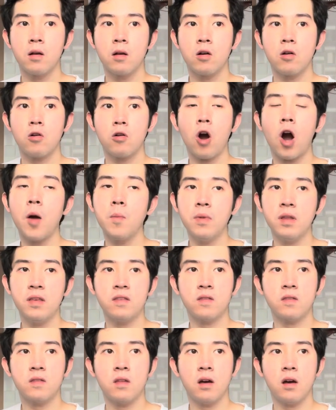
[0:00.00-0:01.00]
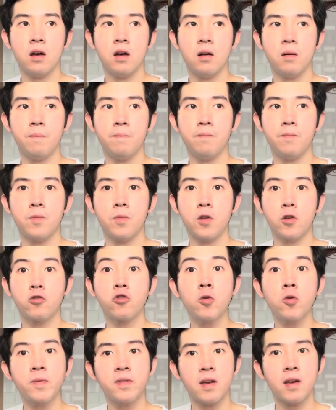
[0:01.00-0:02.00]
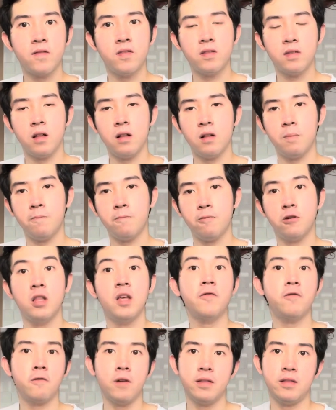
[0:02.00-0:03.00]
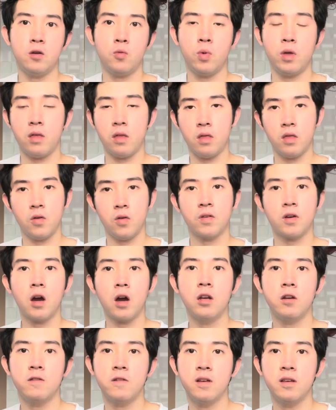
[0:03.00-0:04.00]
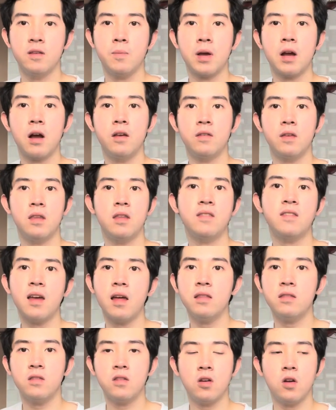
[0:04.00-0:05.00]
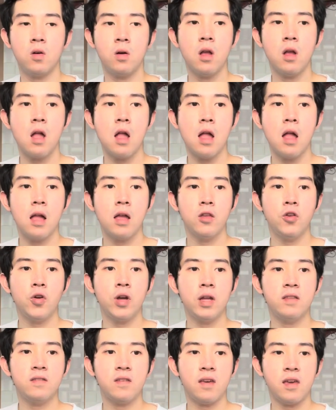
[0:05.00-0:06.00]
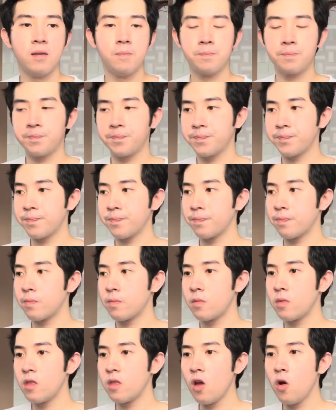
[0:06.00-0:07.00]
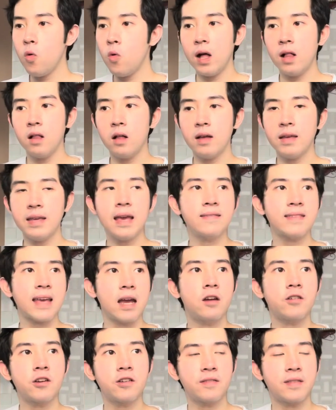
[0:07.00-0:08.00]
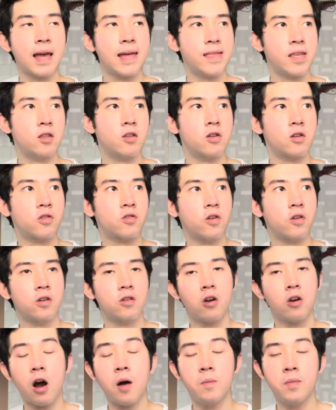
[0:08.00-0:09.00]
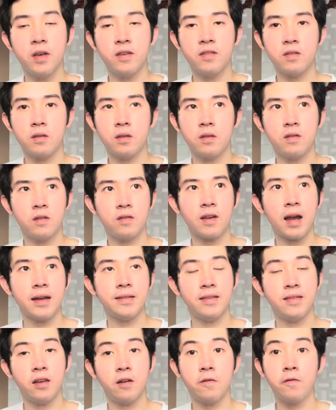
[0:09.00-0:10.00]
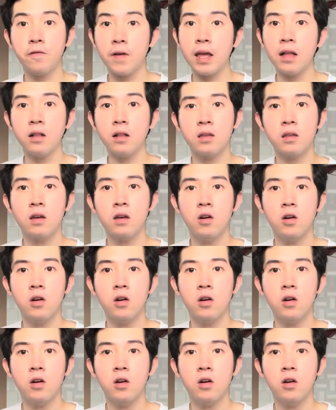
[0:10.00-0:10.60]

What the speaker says: communist groups have still proliferated within those countries. Because in a sense, you can say, well, yes, I understand that there are certain communist societies that have failed